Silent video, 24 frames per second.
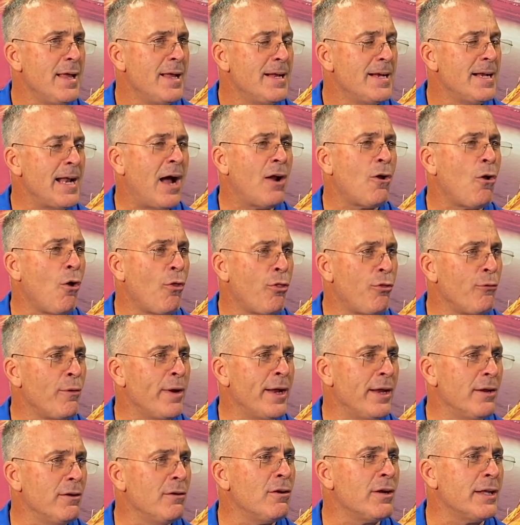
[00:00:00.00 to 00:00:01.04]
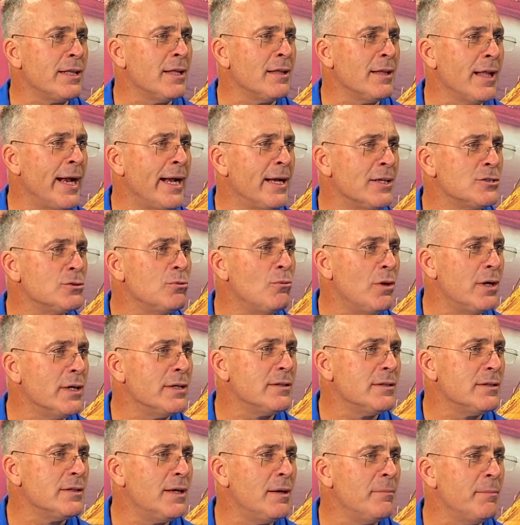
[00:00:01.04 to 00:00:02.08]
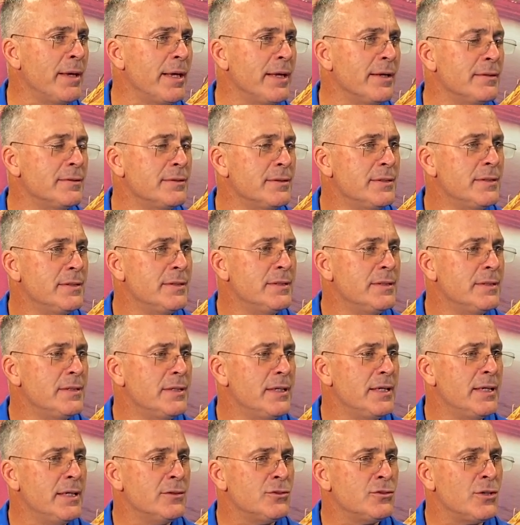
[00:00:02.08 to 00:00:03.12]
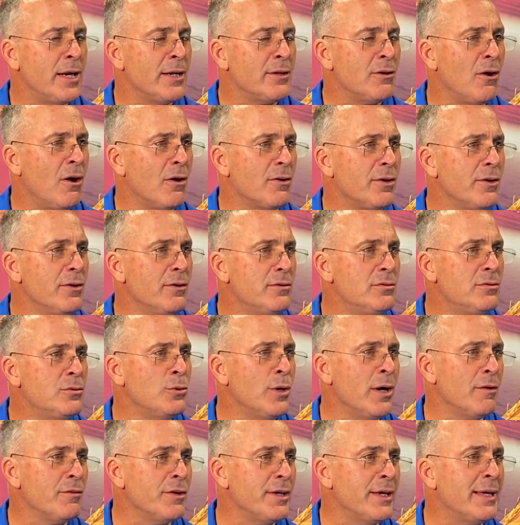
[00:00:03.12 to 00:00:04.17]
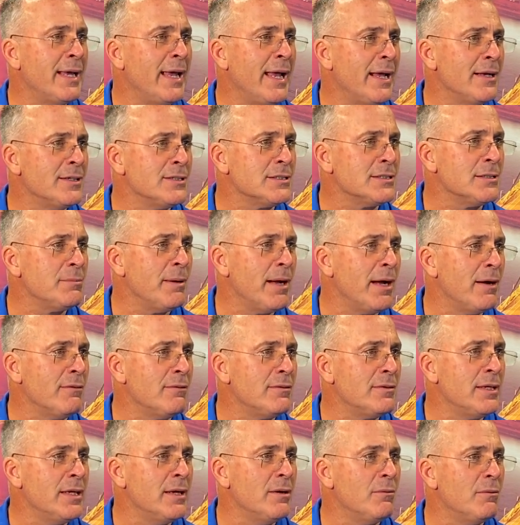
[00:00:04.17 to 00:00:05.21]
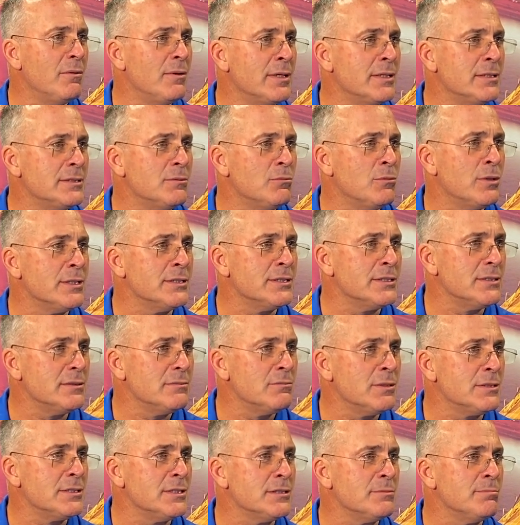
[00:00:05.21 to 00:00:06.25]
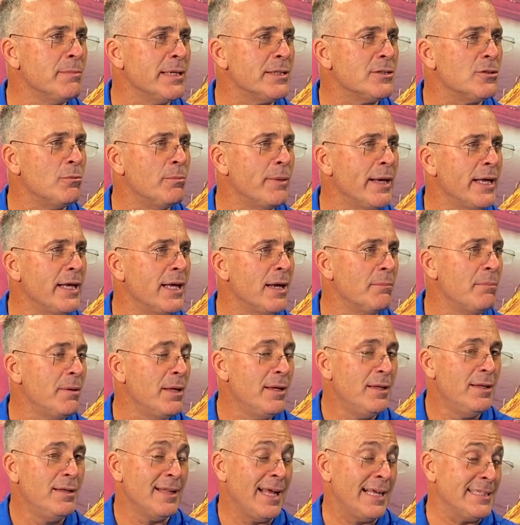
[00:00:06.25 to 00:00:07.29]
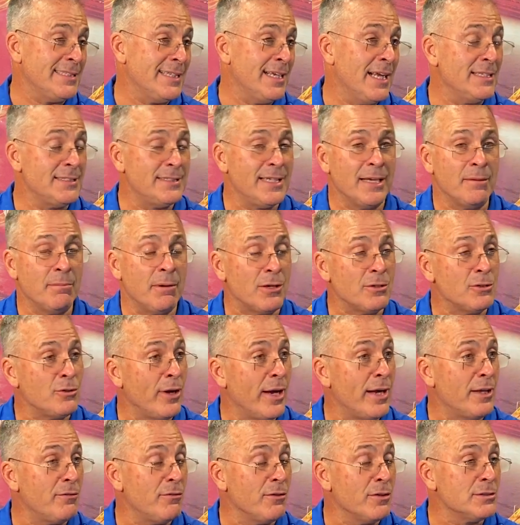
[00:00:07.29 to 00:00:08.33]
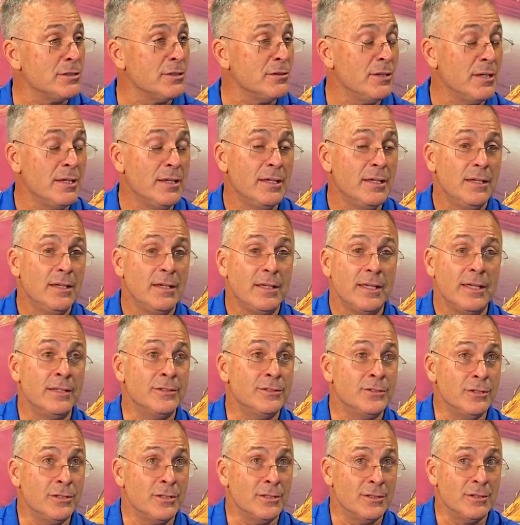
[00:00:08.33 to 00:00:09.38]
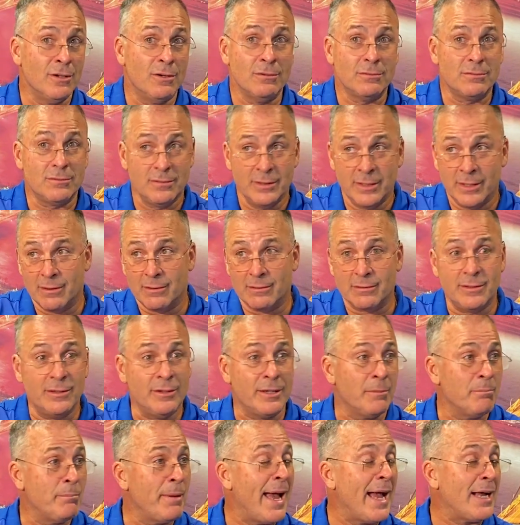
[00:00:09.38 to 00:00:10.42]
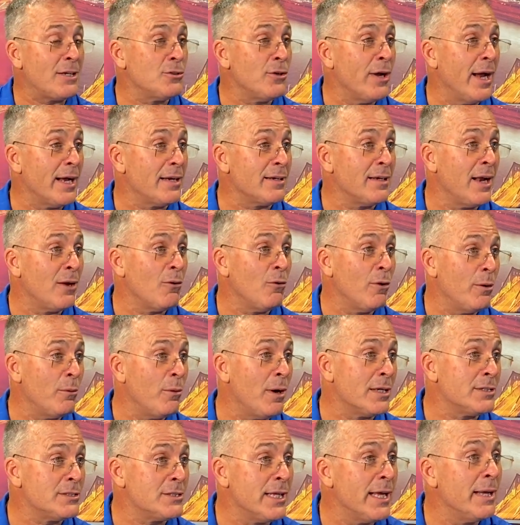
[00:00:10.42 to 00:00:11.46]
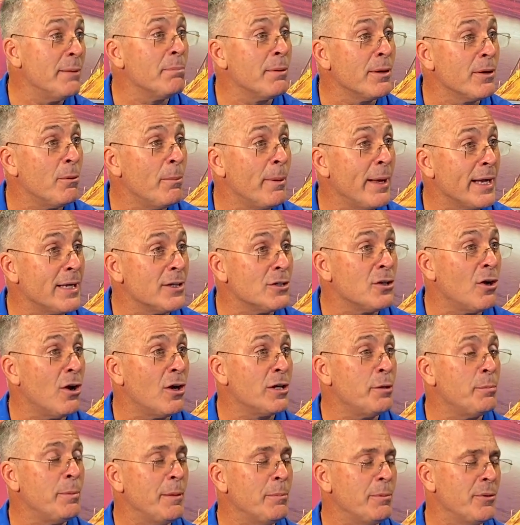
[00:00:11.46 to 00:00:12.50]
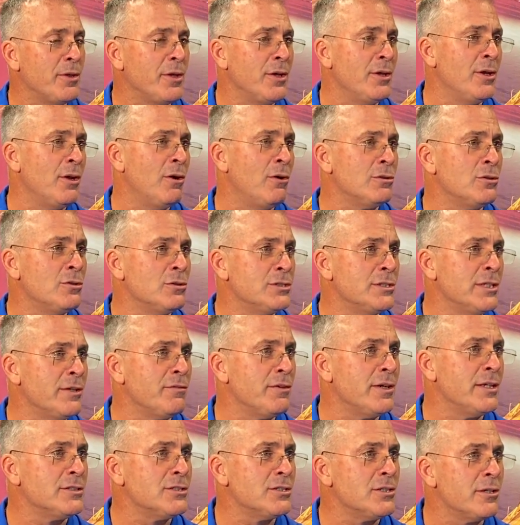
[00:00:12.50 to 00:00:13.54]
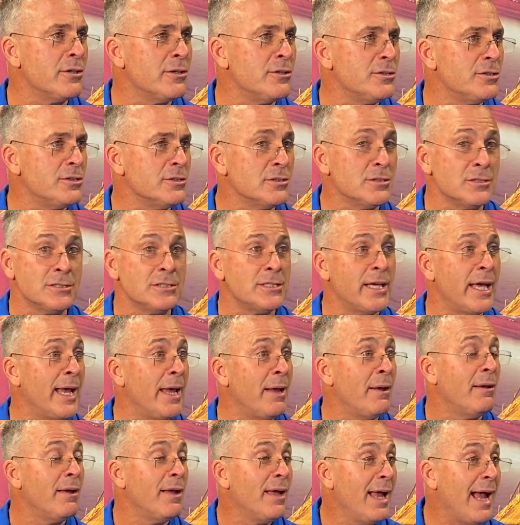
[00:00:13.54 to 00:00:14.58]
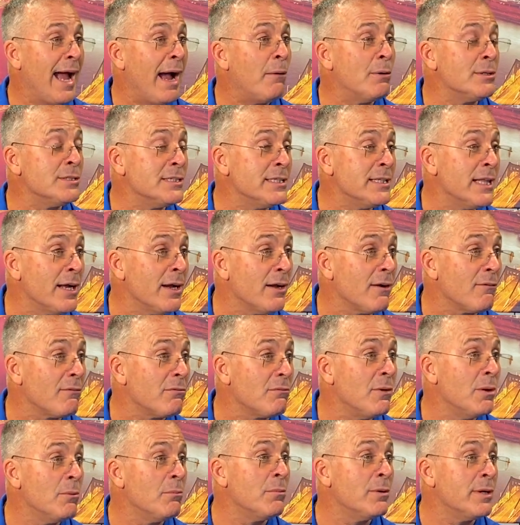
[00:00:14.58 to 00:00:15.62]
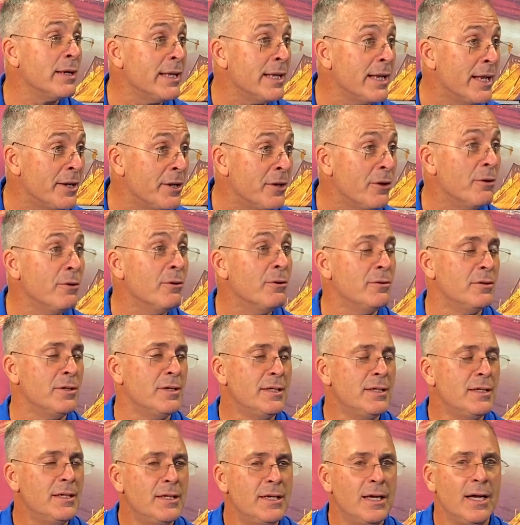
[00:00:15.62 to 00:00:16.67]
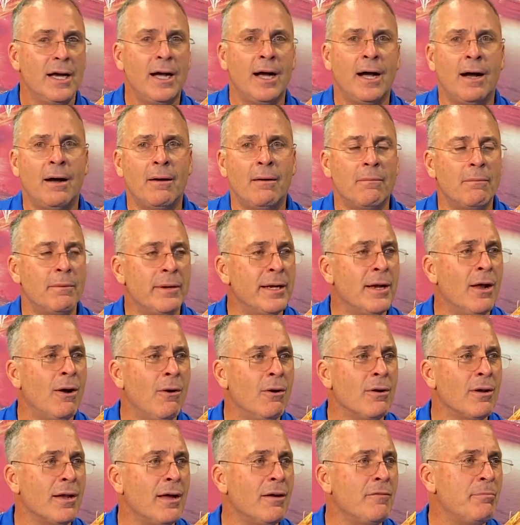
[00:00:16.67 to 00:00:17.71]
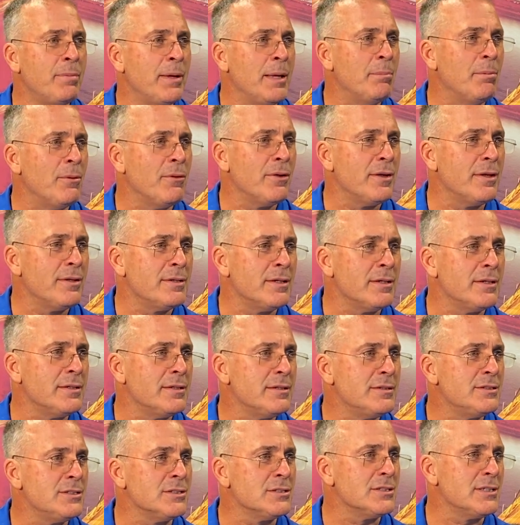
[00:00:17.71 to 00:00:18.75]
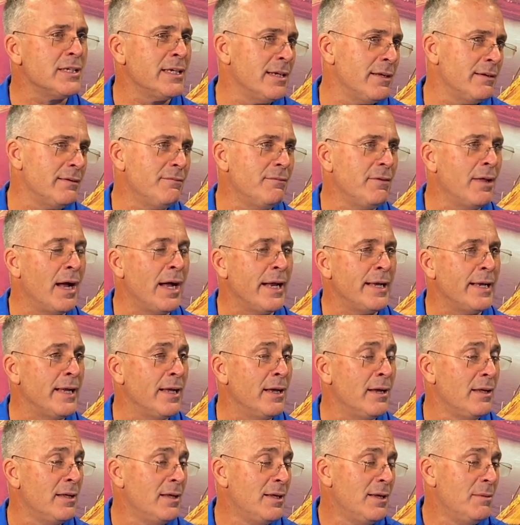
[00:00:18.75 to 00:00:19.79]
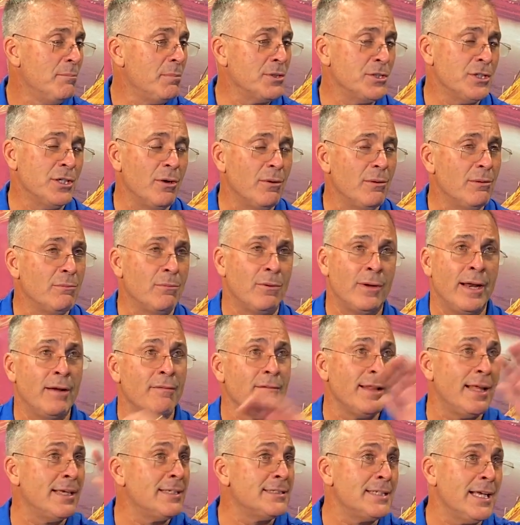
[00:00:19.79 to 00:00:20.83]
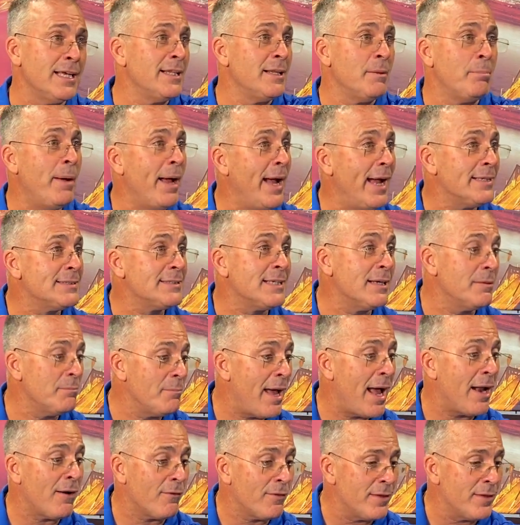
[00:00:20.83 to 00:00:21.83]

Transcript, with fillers: Not all three. You look at the latest one. I mean, mm-hmm. and try to talk to whoever you can just about you know what is what is what's his mental makeup. That's the nice thing about transfers is, is you can go you know you can backtrack not only watch tape but go back and talk to people that you know at those different institutions and say hey how was he there what what did he do. Uh, we know enough people that to just get an idea. But you know, whatever they said in the past doesn't matter.